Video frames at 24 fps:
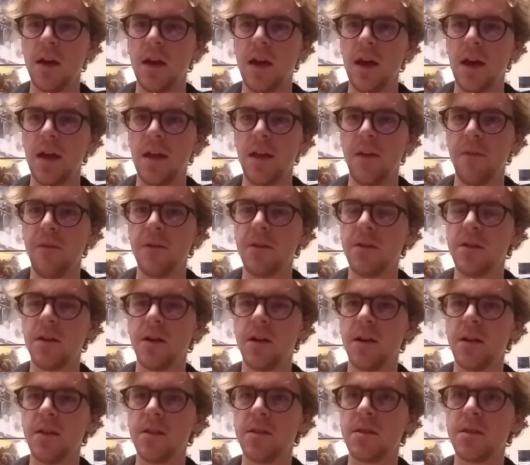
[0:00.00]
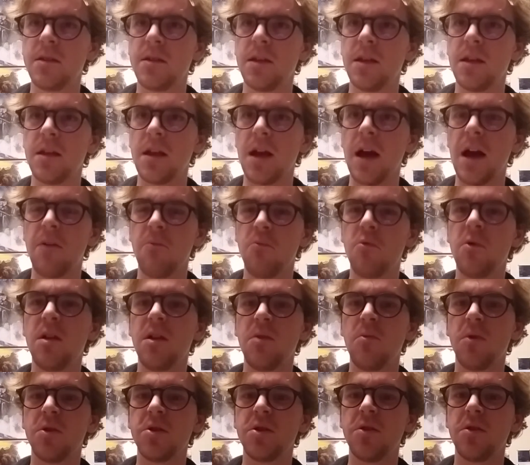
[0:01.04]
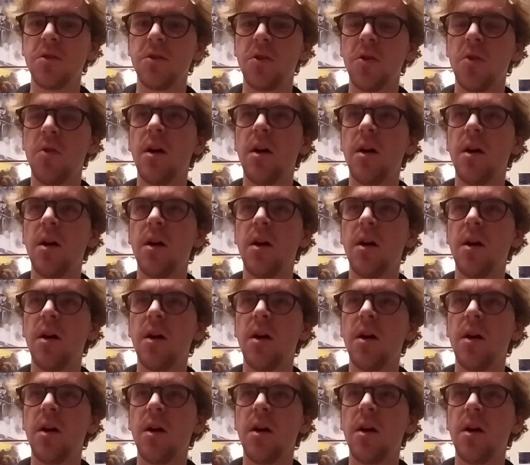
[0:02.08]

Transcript: And if it does, then I really want you to know